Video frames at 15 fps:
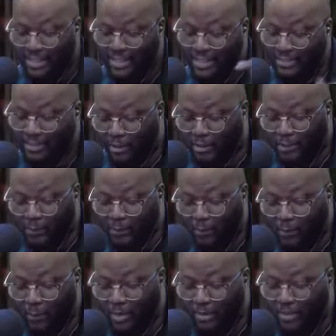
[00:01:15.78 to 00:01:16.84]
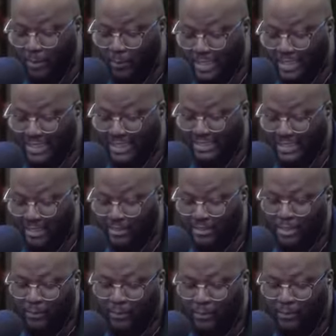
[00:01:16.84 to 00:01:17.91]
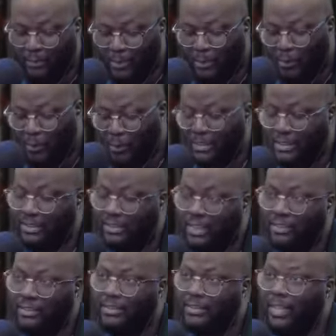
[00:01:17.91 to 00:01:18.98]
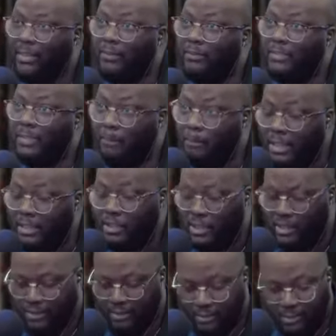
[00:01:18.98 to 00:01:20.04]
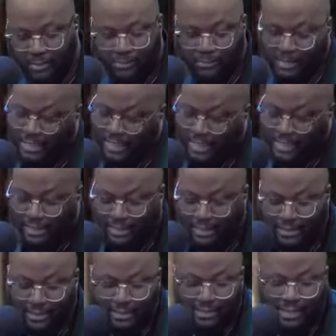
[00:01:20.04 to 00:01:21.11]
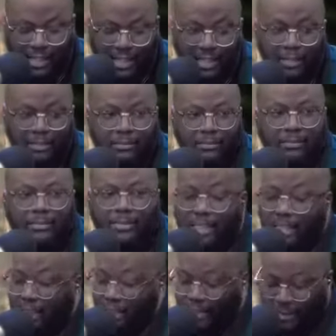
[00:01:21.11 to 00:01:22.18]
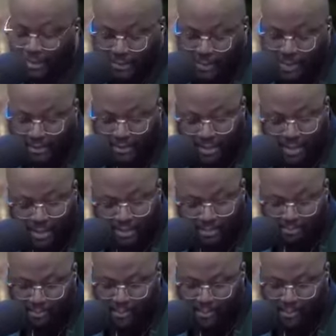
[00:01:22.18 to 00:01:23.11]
it's also being reported that Wendy is now suffering from the early stages of dementia. So, this is sad. That's what they say.